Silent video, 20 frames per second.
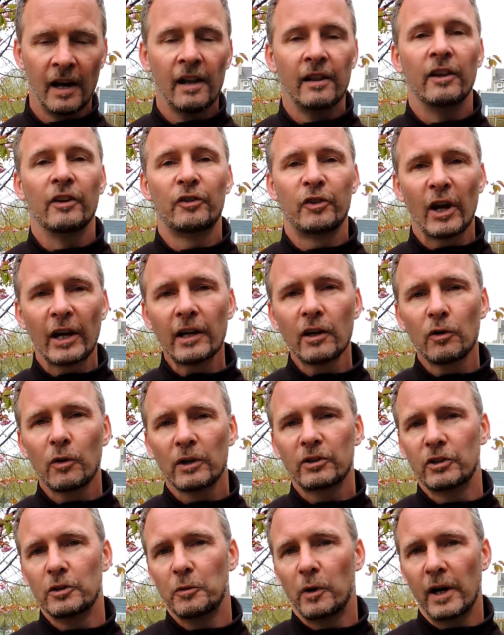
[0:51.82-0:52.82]
The second
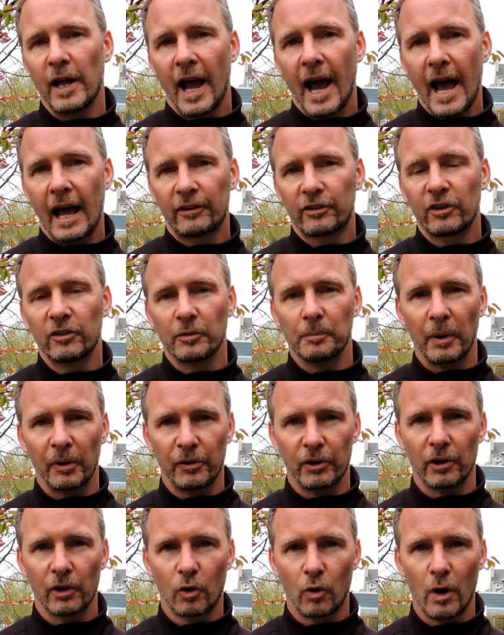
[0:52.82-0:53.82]
question you want to ask is about
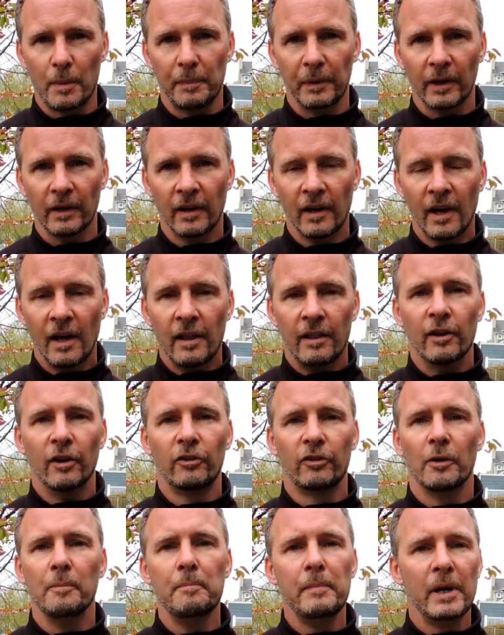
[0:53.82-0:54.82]
their equipment.
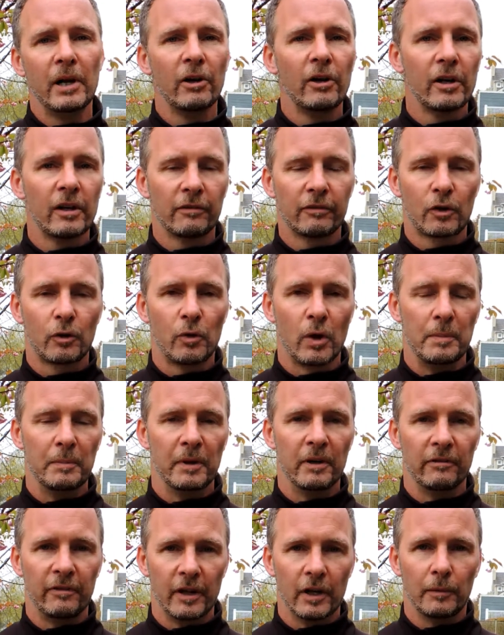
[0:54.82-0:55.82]
There's a myriad of
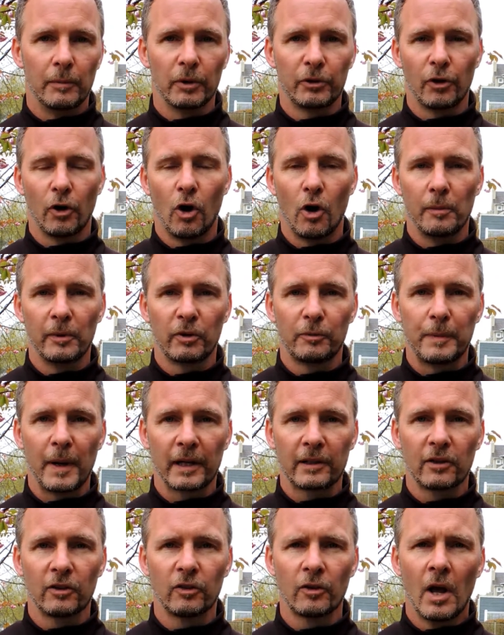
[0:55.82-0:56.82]
equipment available to home
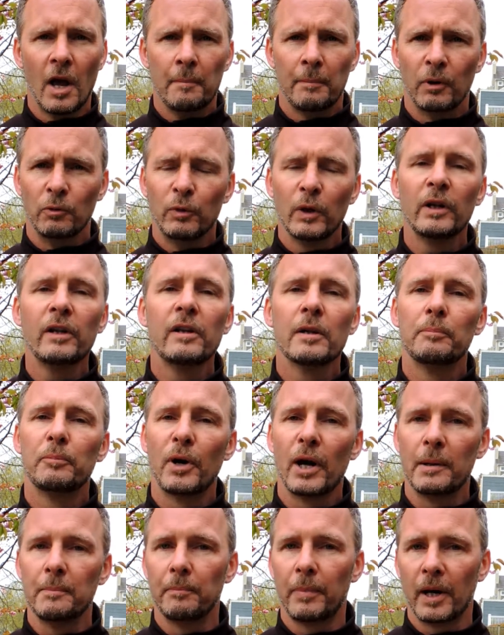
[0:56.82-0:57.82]
inspectors, but really the
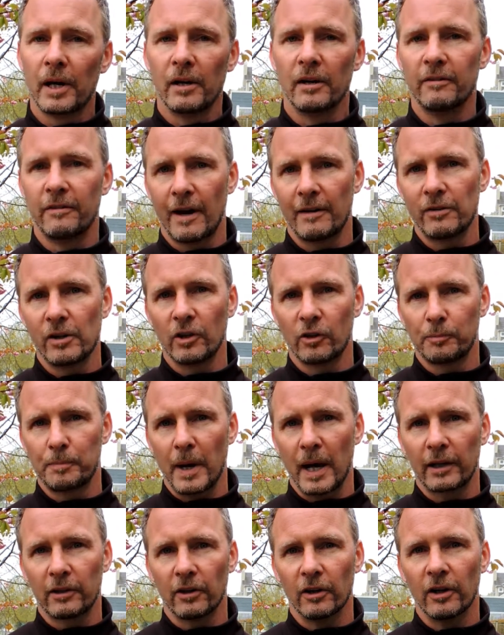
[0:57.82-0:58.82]
bread and butter of every
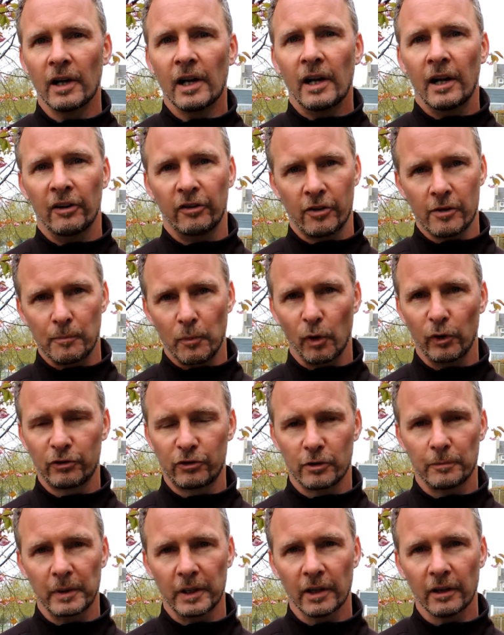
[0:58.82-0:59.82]
inspector is the
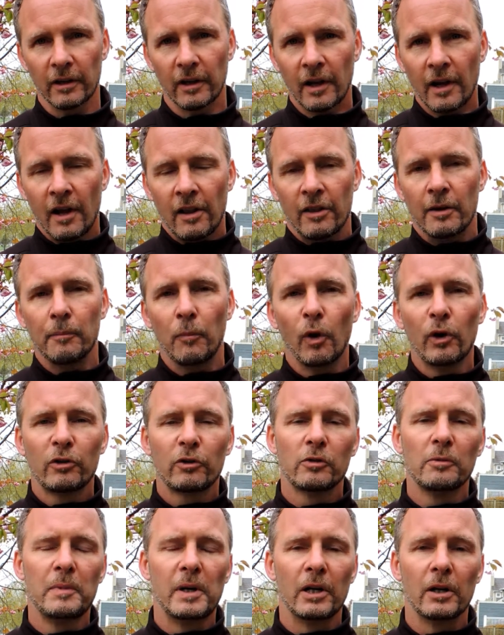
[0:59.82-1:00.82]
moisture meter. The
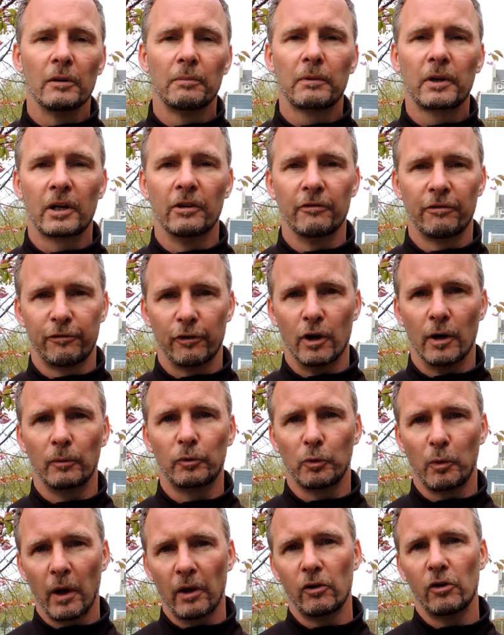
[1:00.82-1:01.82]
moisture meter confirms
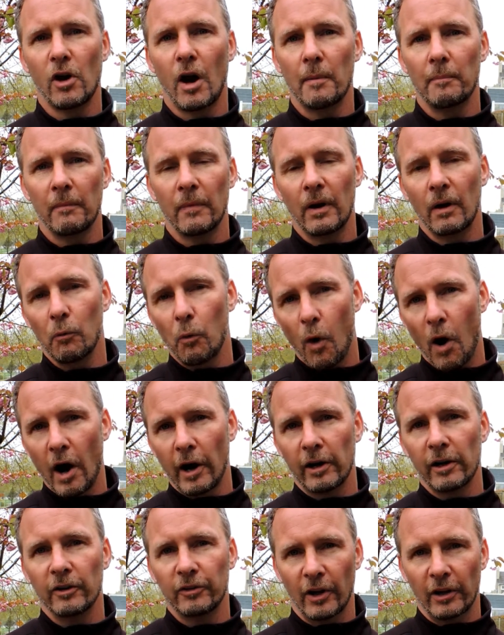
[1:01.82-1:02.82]
whether or not
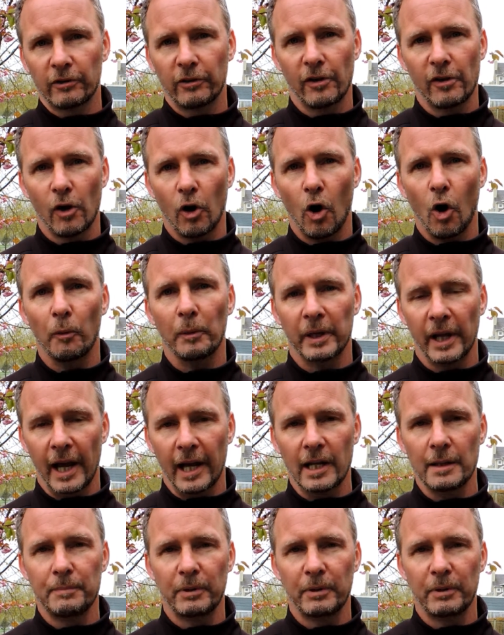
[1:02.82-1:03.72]
water has entered the home at any